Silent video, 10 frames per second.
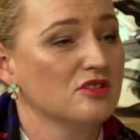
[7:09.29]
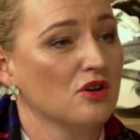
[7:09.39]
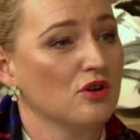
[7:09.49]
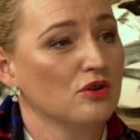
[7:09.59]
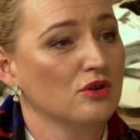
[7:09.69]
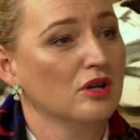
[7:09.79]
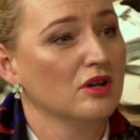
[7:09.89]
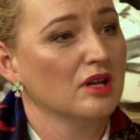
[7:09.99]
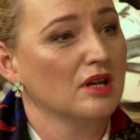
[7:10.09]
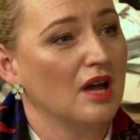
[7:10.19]
So
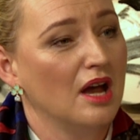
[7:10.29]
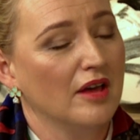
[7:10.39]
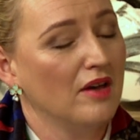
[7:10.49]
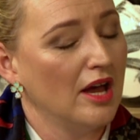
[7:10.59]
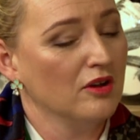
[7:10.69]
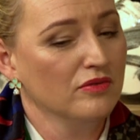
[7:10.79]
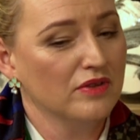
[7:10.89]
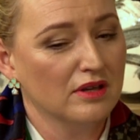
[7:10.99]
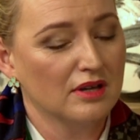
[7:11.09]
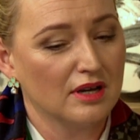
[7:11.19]
I, I,
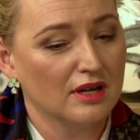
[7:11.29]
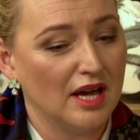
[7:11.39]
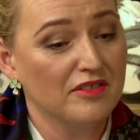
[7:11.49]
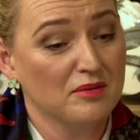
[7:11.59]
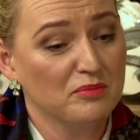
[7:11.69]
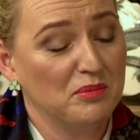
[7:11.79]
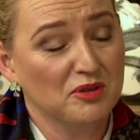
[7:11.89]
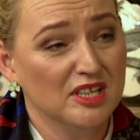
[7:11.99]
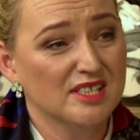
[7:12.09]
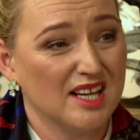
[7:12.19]
don't think, uh, I think
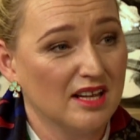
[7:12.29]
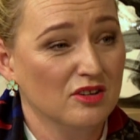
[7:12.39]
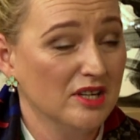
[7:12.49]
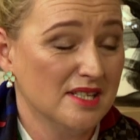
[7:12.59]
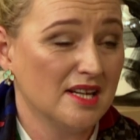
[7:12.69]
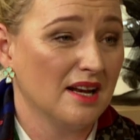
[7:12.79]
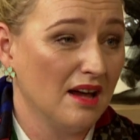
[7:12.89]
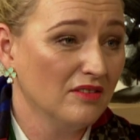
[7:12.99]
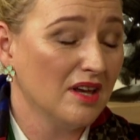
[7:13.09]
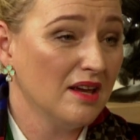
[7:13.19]
people need to get, you need to
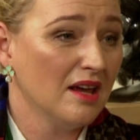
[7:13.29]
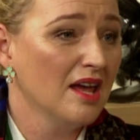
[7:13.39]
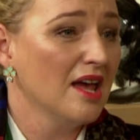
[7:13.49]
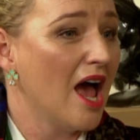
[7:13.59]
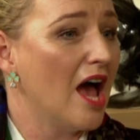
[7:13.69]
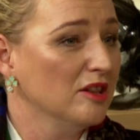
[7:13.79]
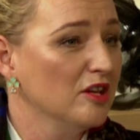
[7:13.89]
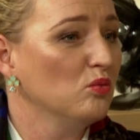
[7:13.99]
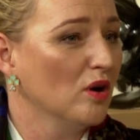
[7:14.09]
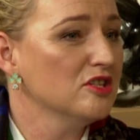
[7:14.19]
get out there. Exactly.
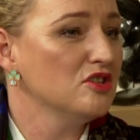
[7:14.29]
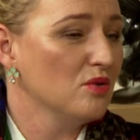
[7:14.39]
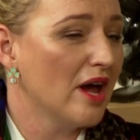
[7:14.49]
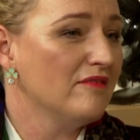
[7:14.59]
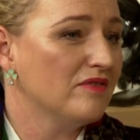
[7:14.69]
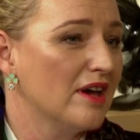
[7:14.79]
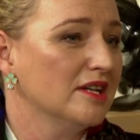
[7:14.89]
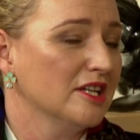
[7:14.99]
And then once you have